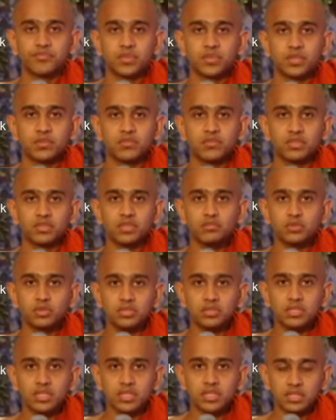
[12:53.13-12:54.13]
for the
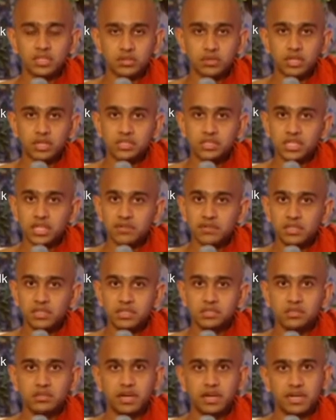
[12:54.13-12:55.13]
Buddha to receive
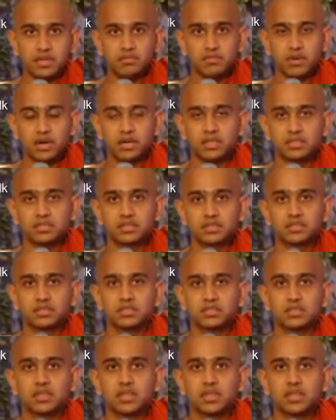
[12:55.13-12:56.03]
these great marks,